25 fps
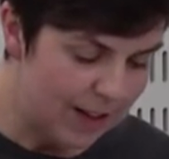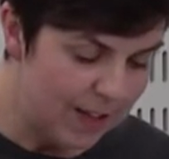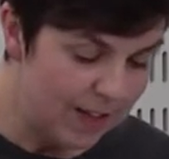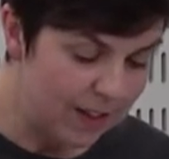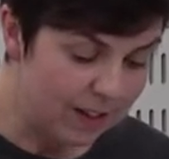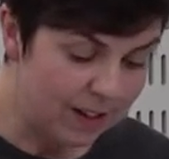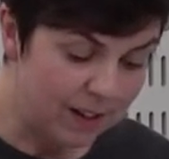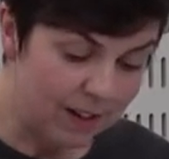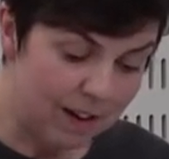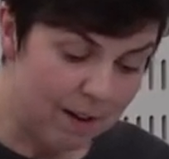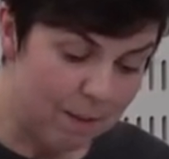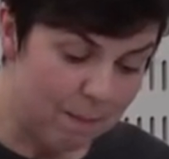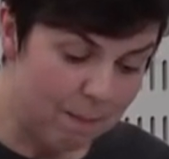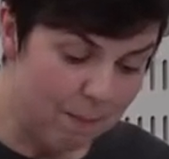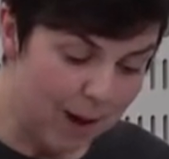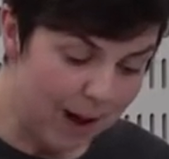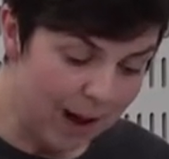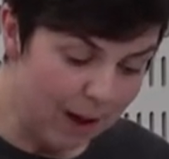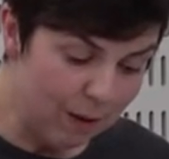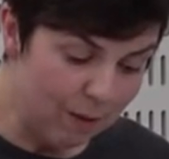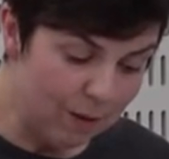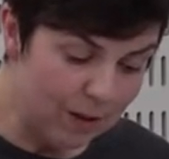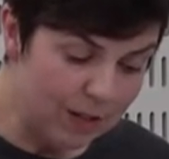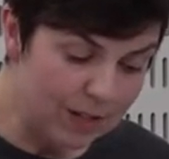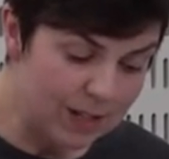that are
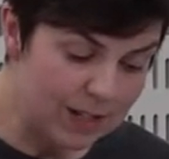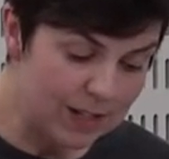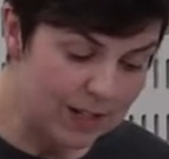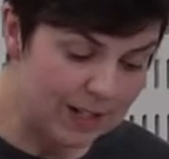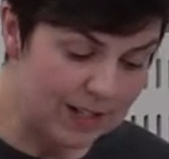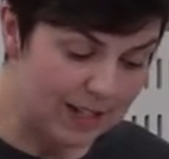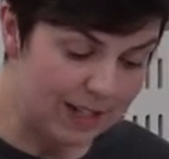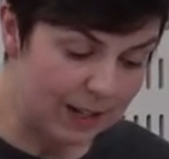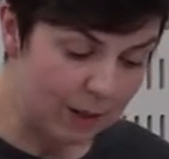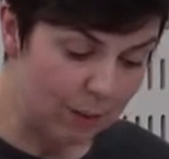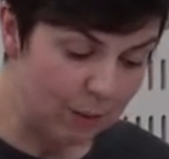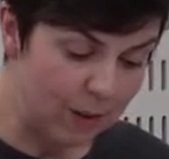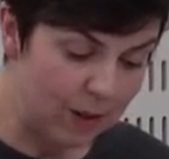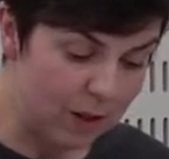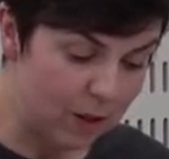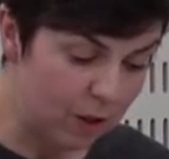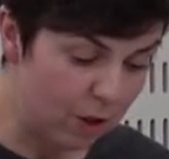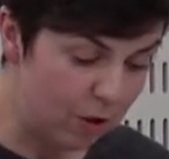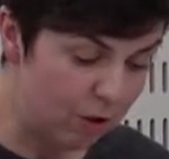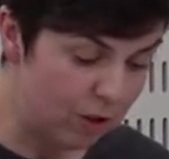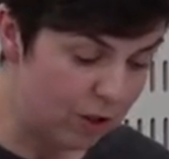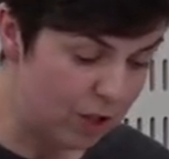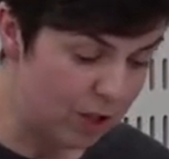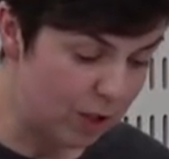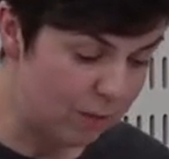empowered to deal with
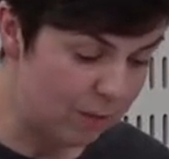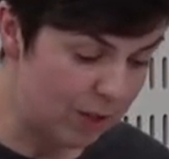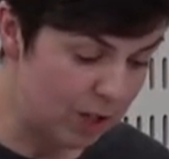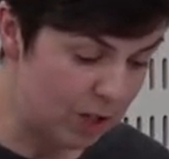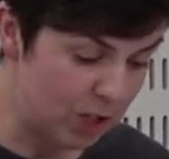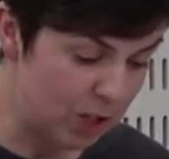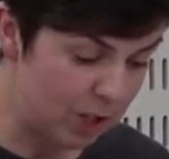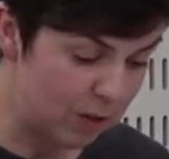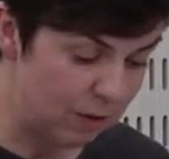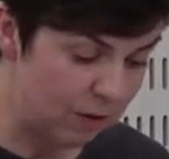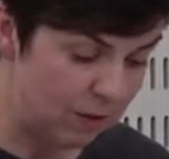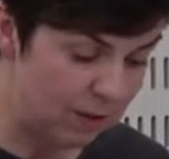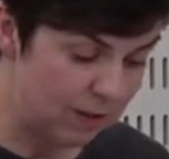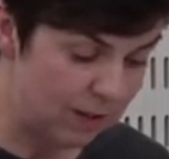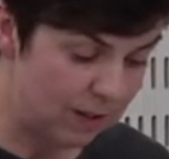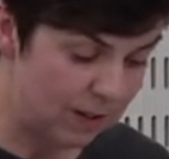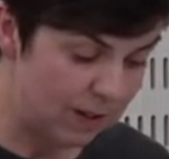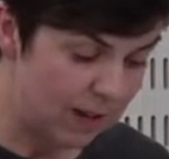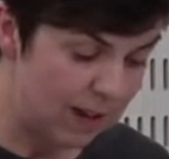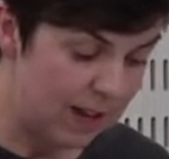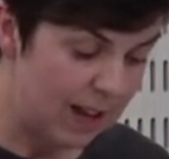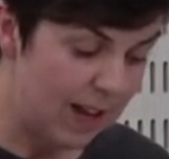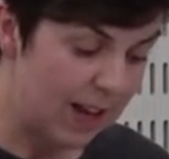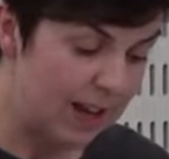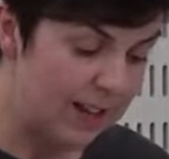long-term issues
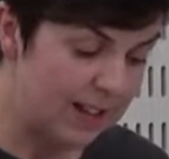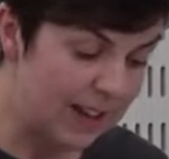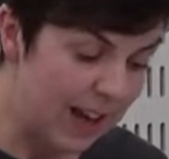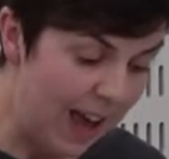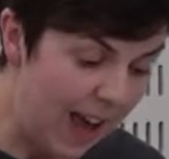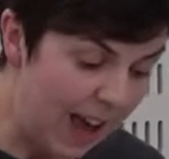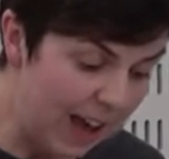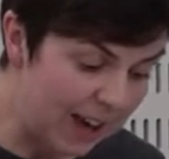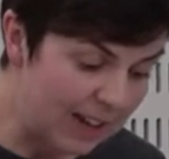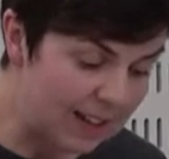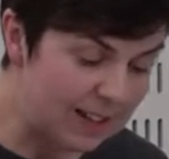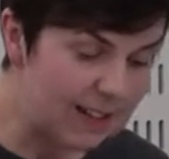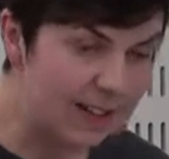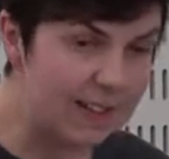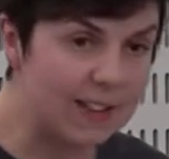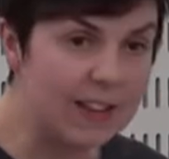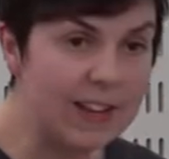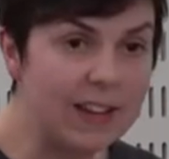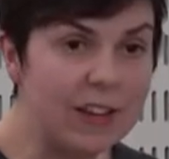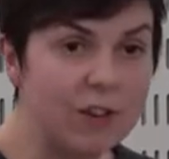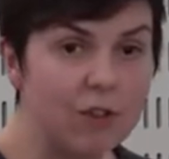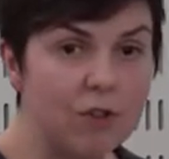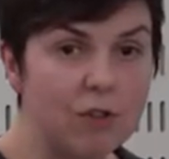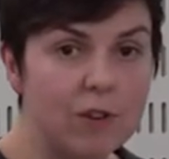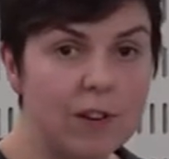and to act in the
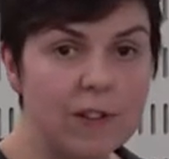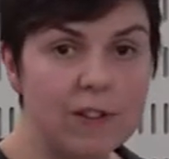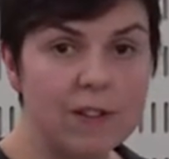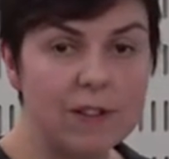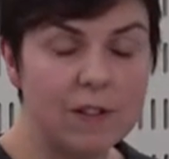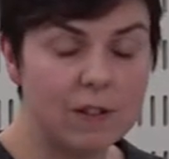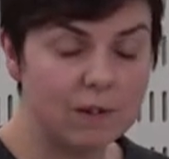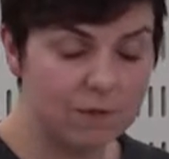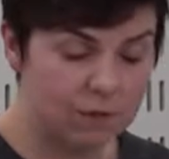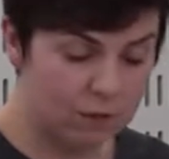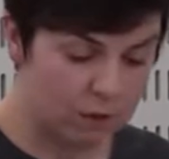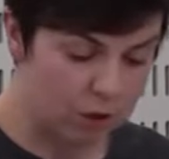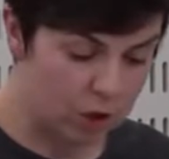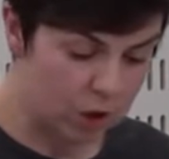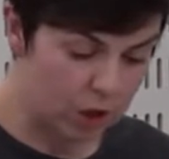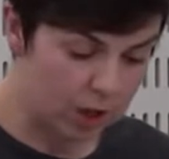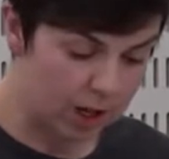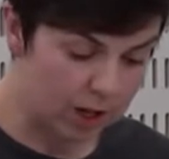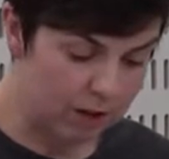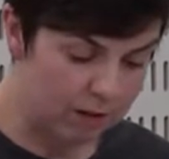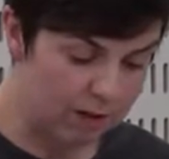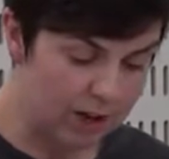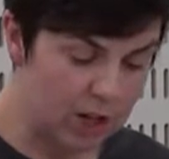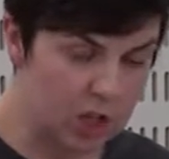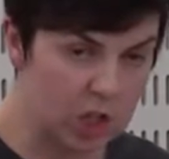interests of future
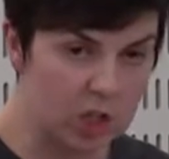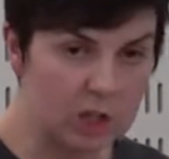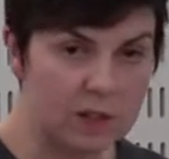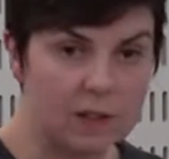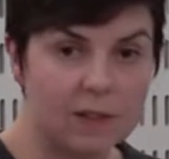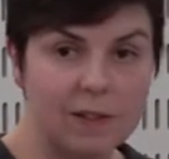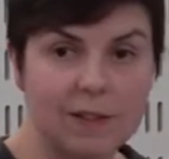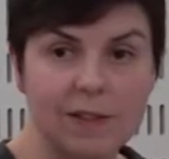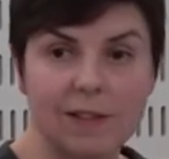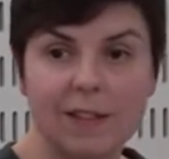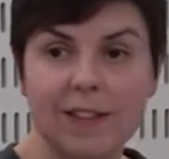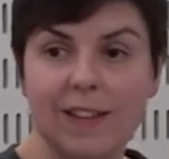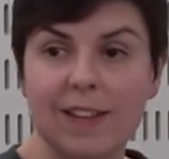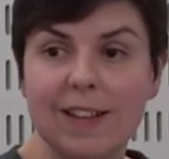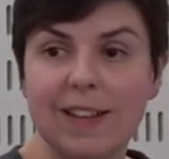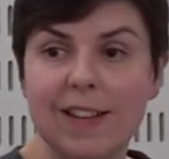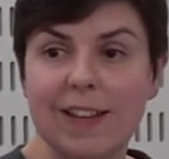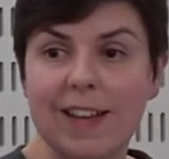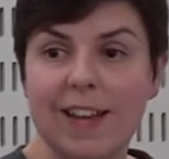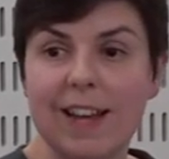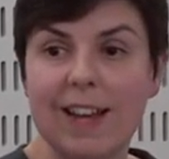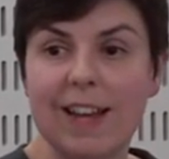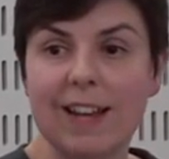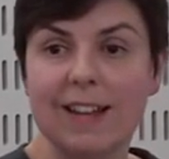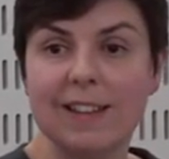generations
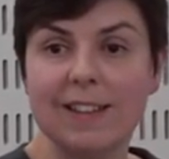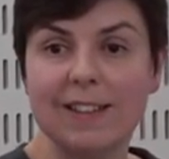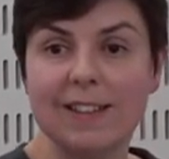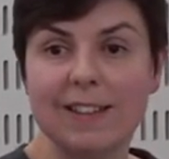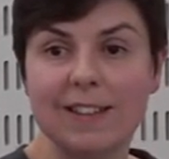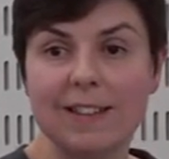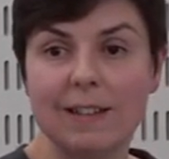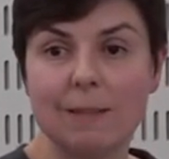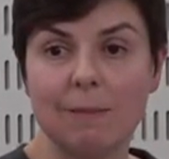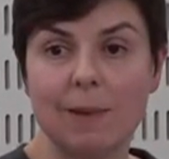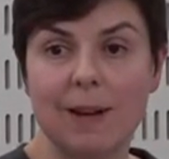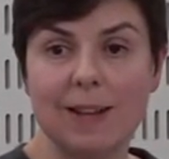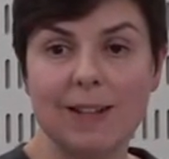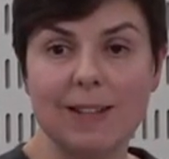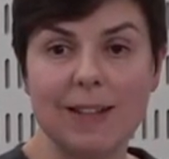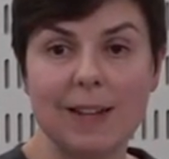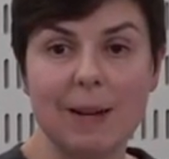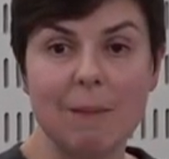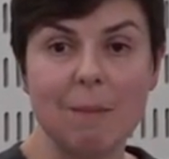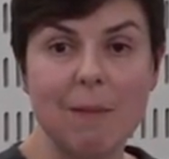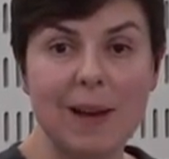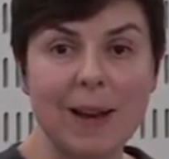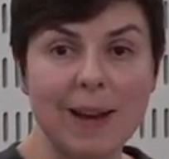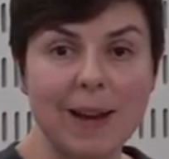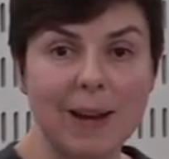in a
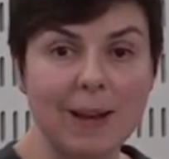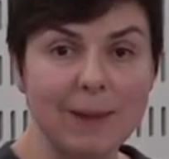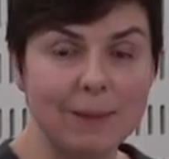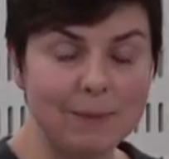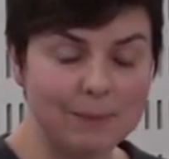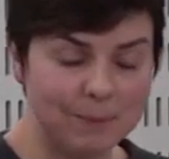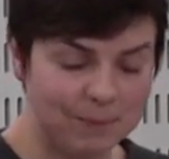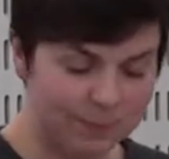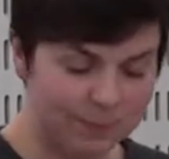systematic manner.